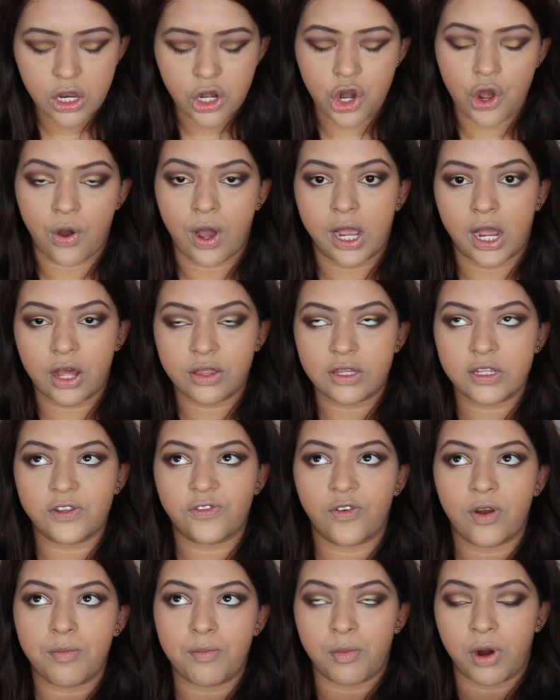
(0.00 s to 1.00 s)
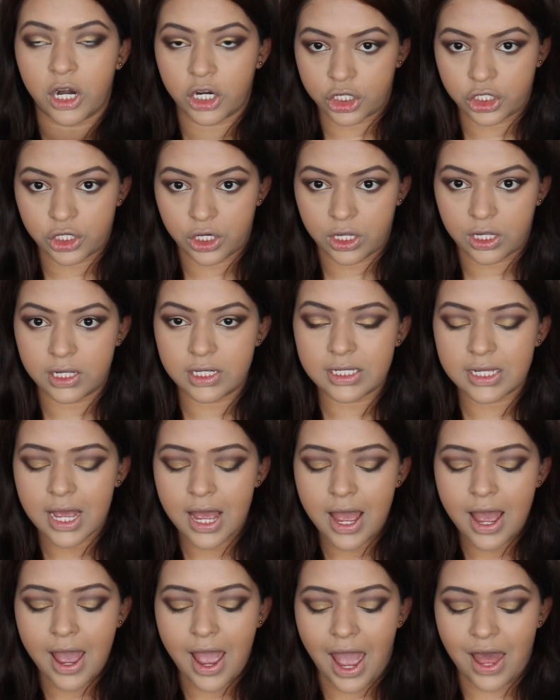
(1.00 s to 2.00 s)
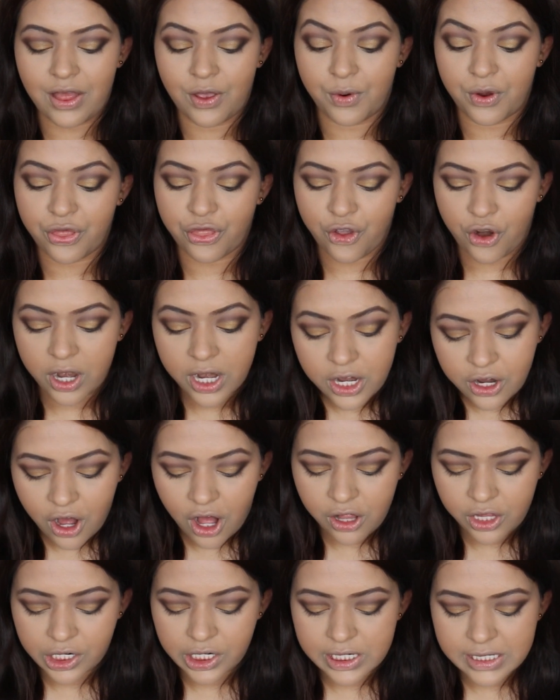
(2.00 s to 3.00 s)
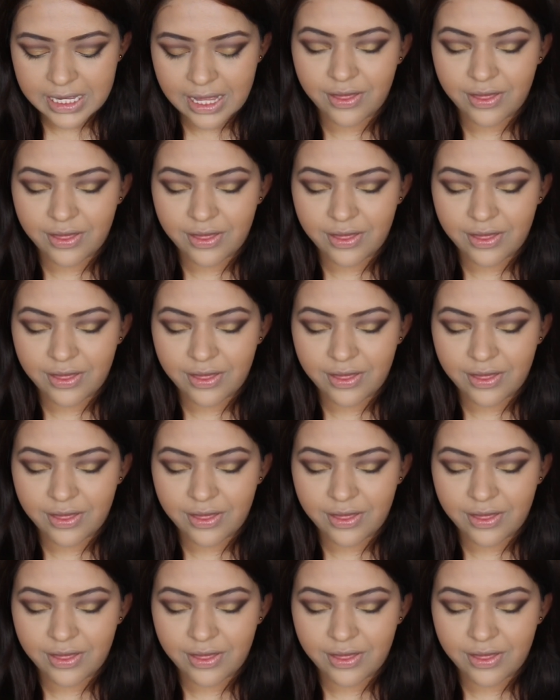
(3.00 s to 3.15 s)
No, I got these from Marshalls and they were $30,